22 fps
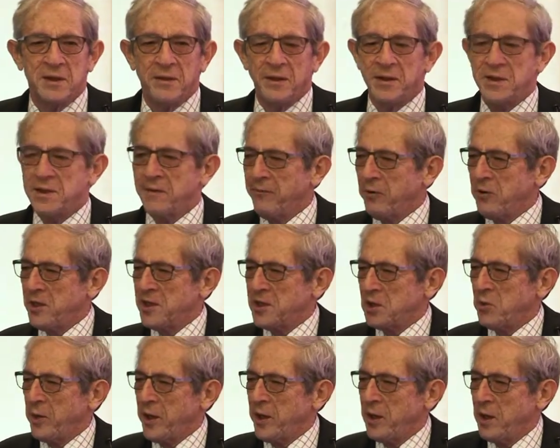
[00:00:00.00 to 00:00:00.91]
It's a very
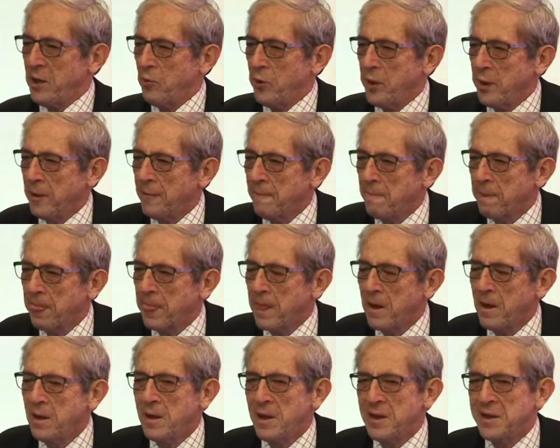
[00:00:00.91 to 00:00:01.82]
squeaky wheel.
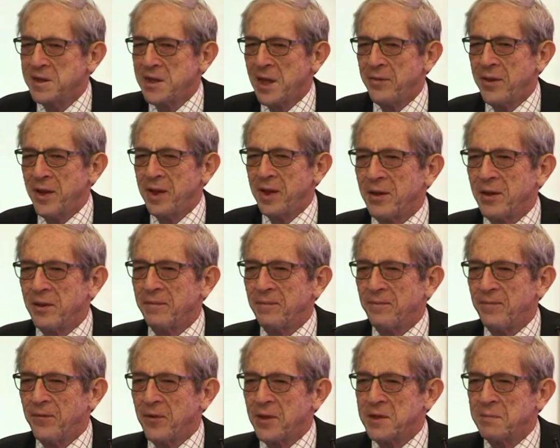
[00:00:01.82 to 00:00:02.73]
So I the
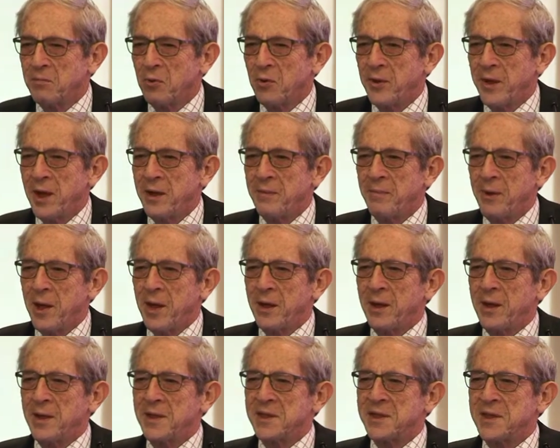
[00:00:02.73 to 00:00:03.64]
first point I'd
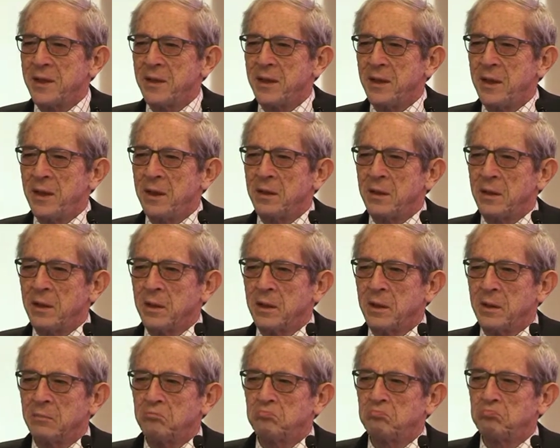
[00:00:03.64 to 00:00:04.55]
make is that
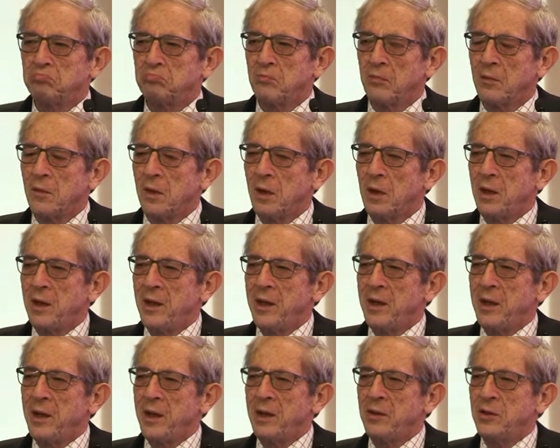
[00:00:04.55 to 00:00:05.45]

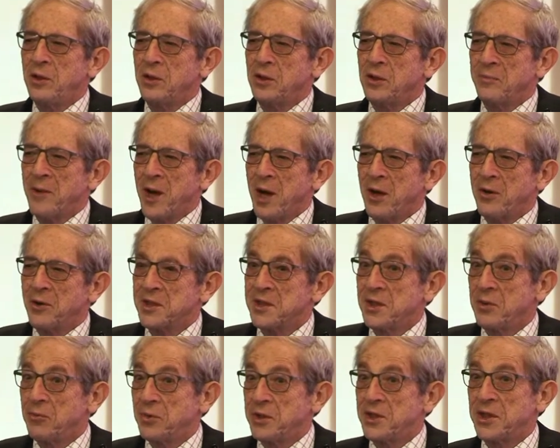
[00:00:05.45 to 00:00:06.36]
Indian
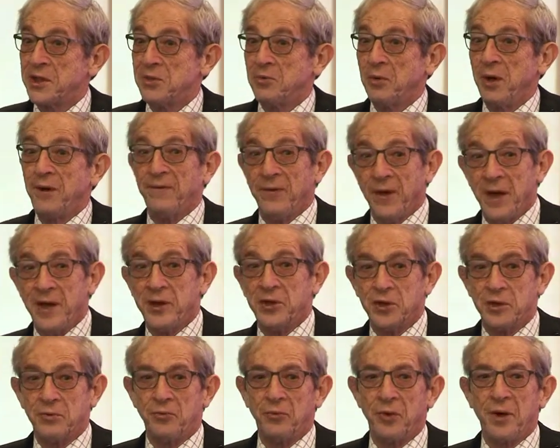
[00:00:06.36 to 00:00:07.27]
democracy, which is
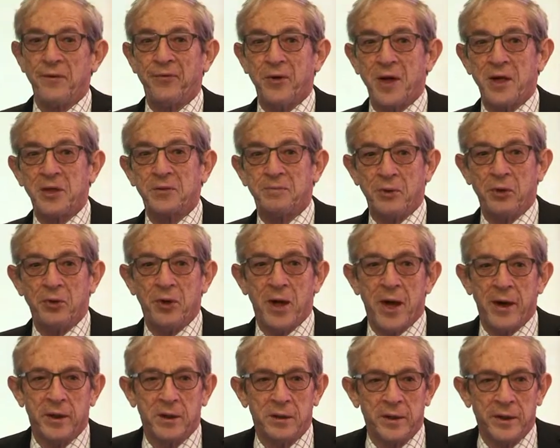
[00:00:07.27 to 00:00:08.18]
refreshed
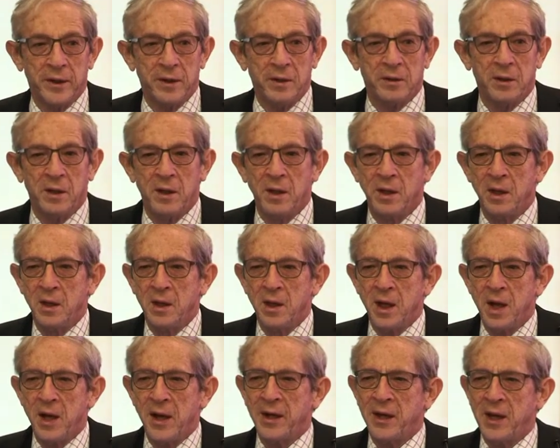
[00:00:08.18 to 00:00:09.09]
periodically,
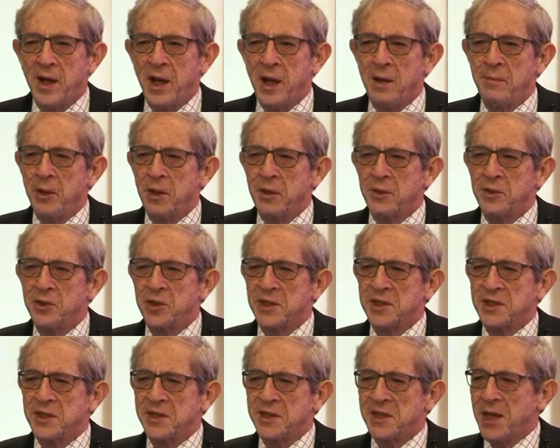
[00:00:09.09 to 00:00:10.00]
came here
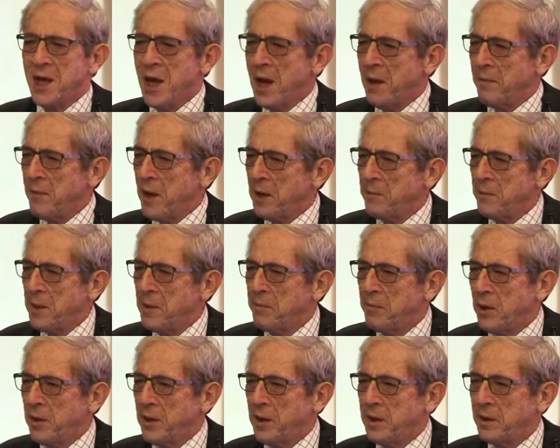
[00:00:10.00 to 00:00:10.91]
just as the Aam Aadmi
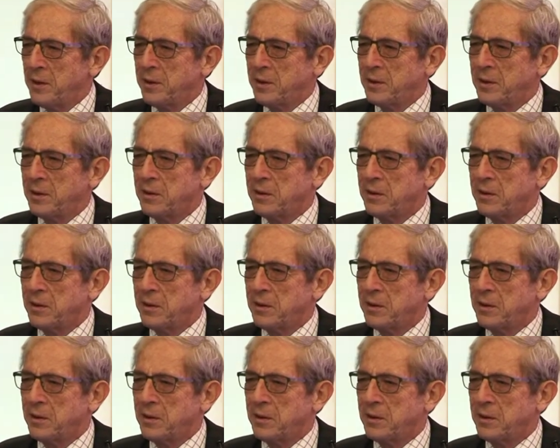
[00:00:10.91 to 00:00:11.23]
Party